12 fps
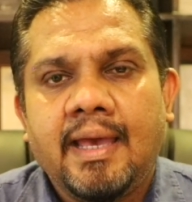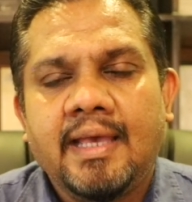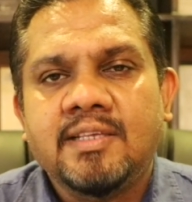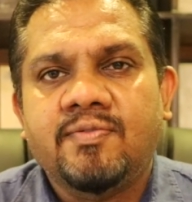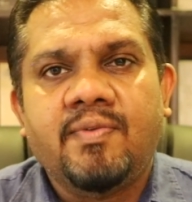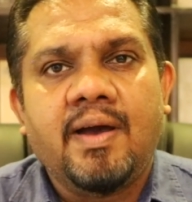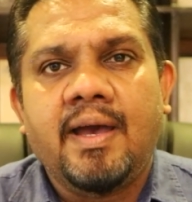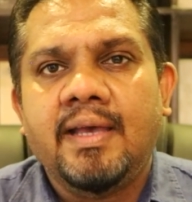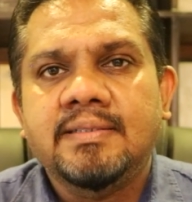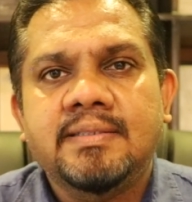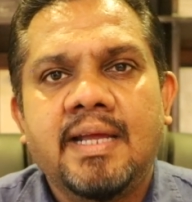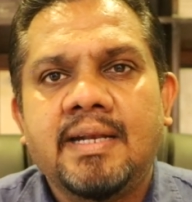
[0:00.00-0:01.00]
as far
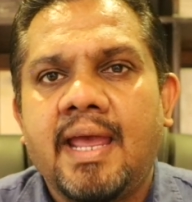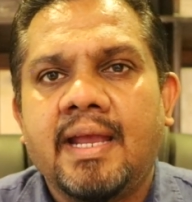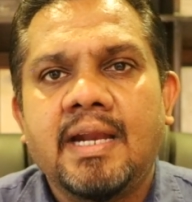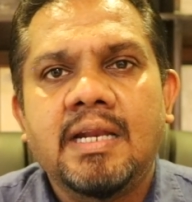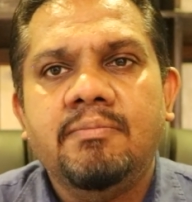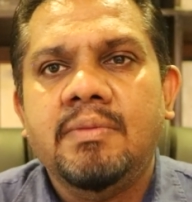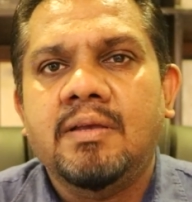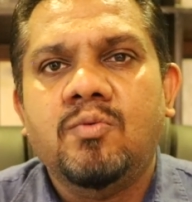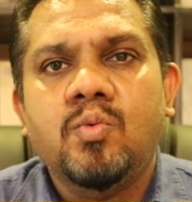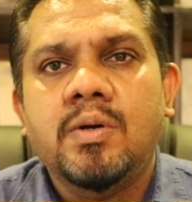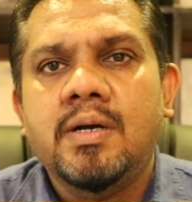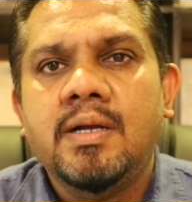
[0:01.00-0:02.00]
as that academic
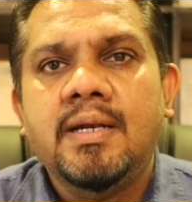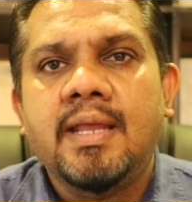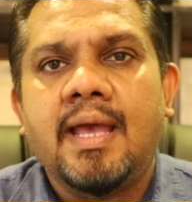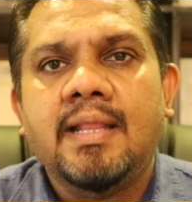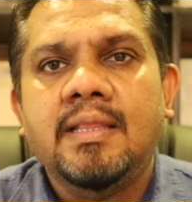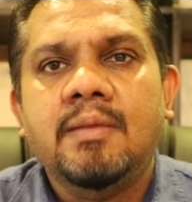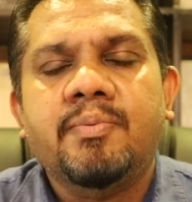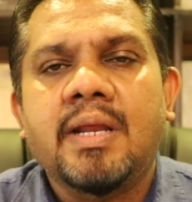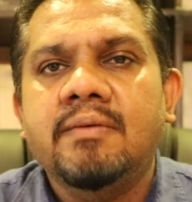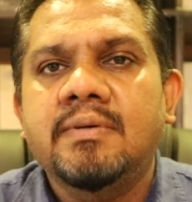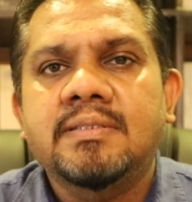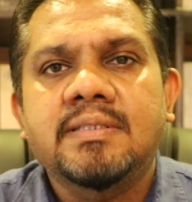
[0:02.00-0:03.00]
world and the
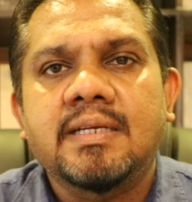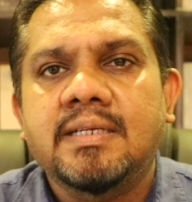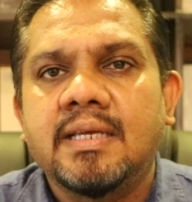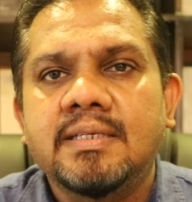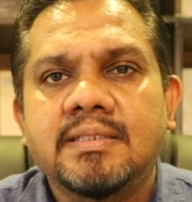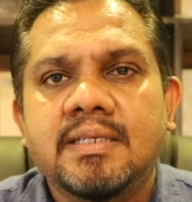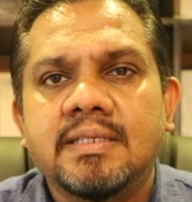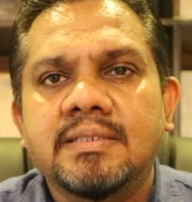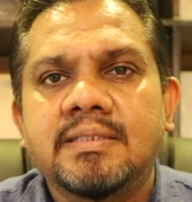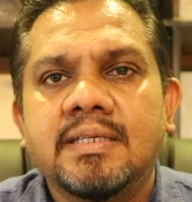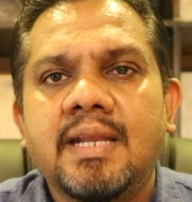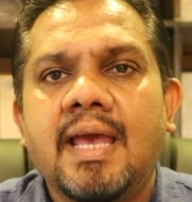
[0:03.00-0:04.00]
private sector is
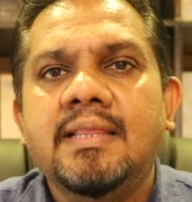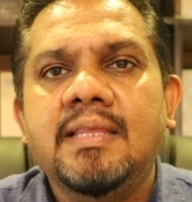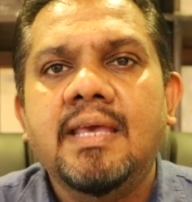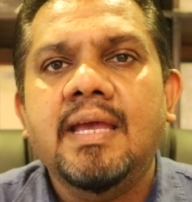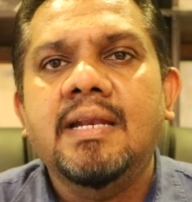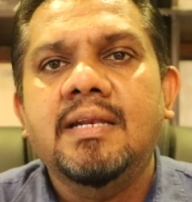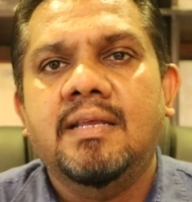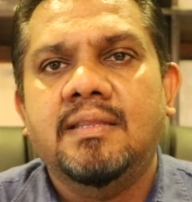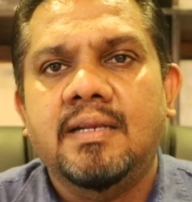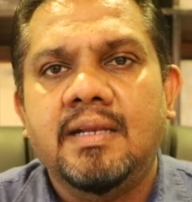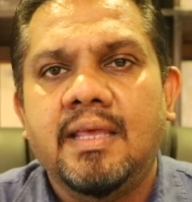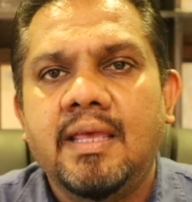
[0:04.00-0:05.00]
concerned. At the end of
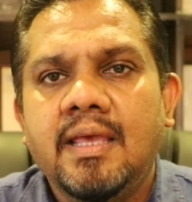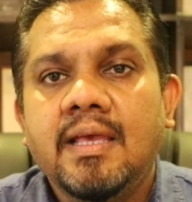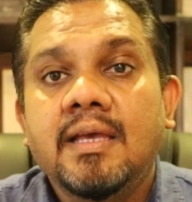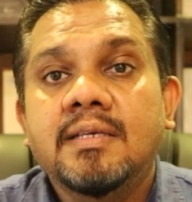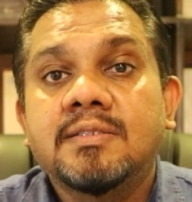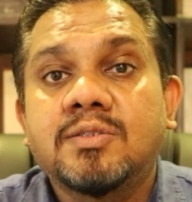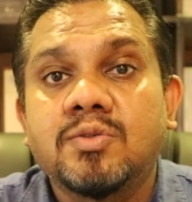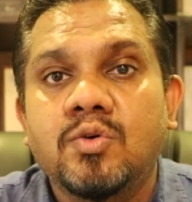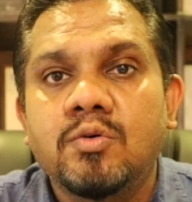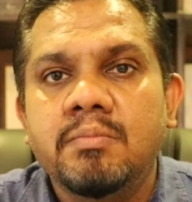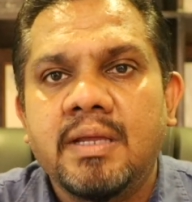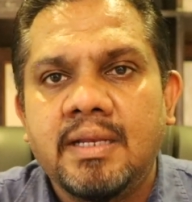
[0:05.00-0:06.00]
the day,
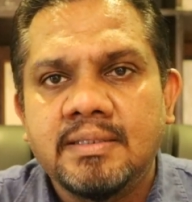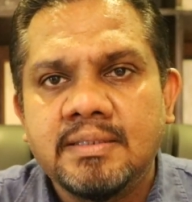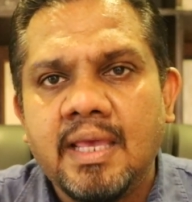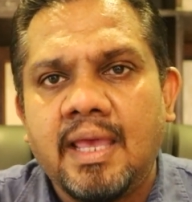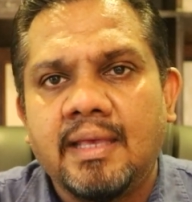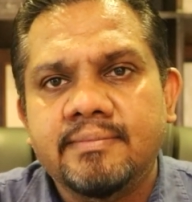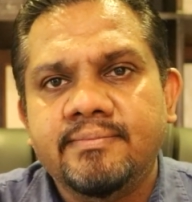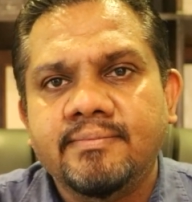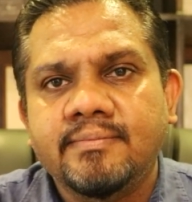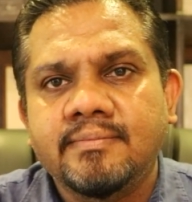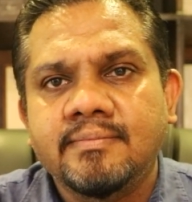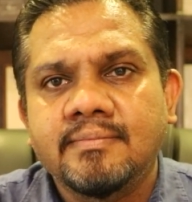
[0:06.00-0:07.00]
so many say.
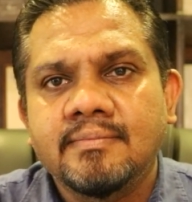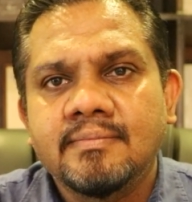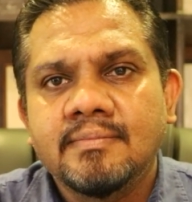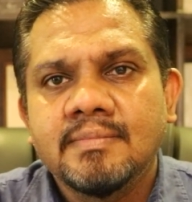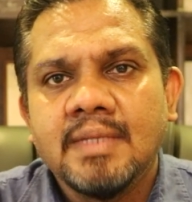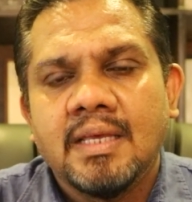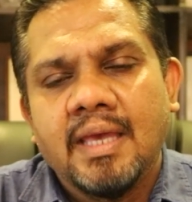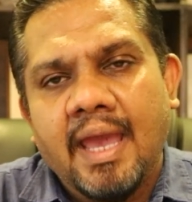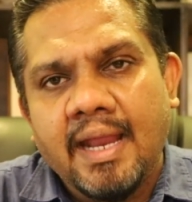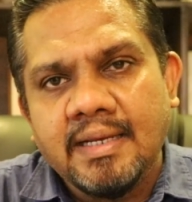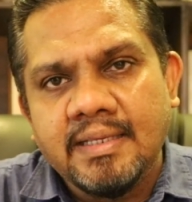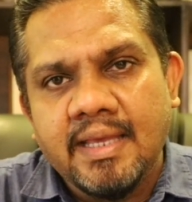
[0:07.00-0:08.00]
And